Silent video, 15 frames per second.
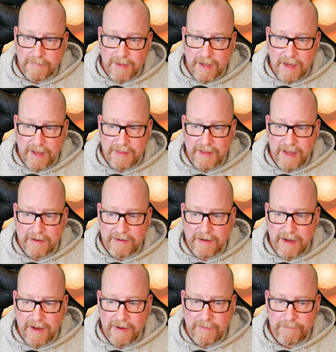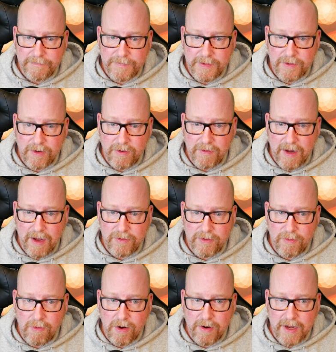And that turned out
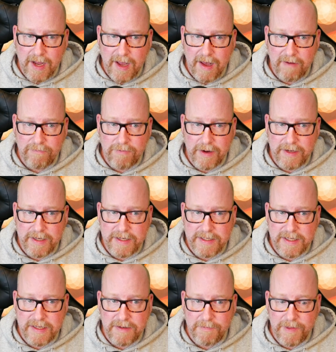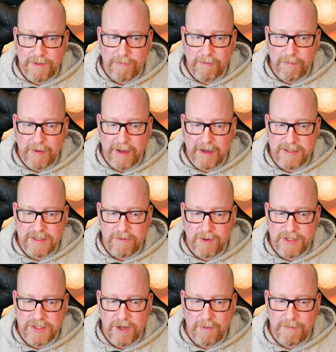to work halfway decent, but the propagation
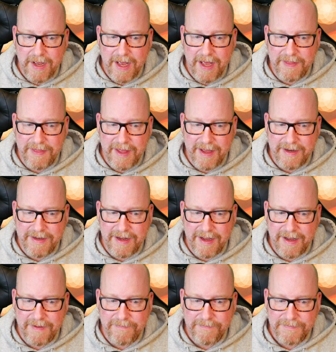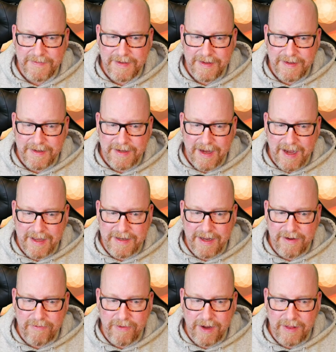was so bad that I
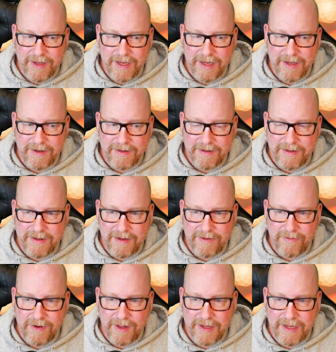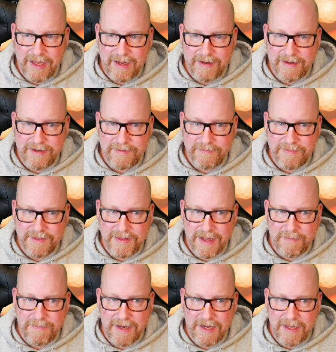didn't really get
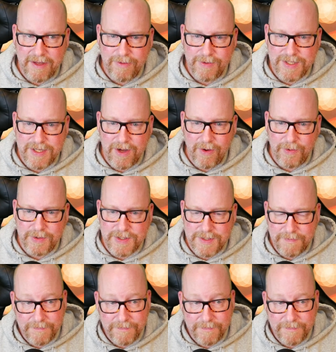that many QSOs.